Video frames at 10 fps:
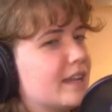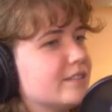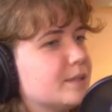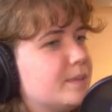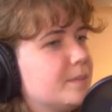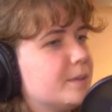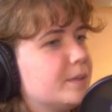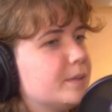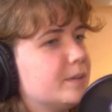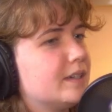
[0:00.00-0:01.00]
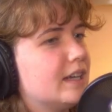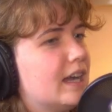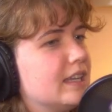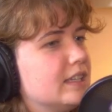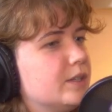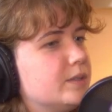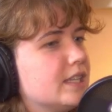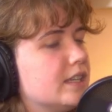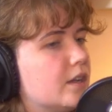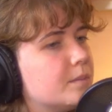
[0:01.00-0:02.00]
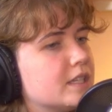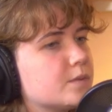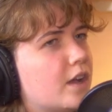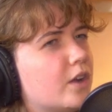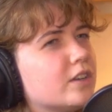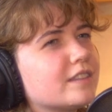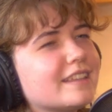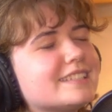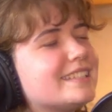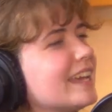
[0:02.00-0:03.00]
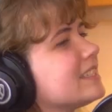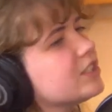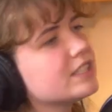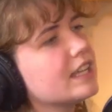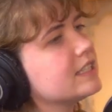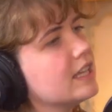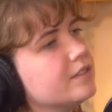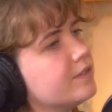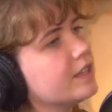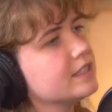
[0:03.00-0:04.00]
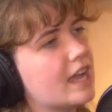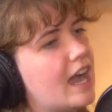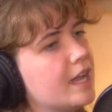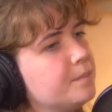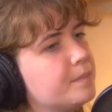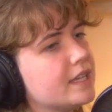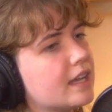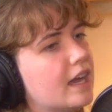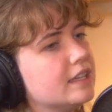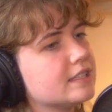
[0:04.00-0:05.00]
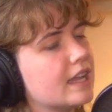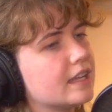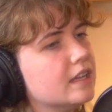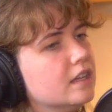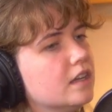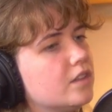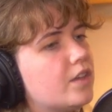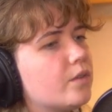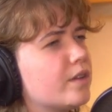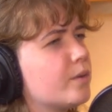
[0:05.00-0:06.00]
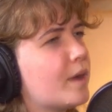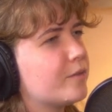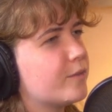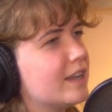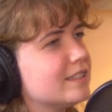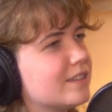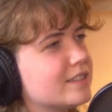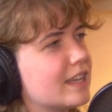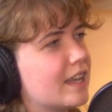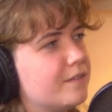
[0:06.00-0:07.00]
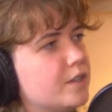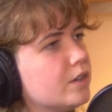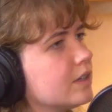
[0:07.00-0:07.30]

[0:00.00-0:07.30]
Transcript: out to people who didn't know me as well, or the stakes just like didn't feel as high, because like though they were my friends, I was like, if you don't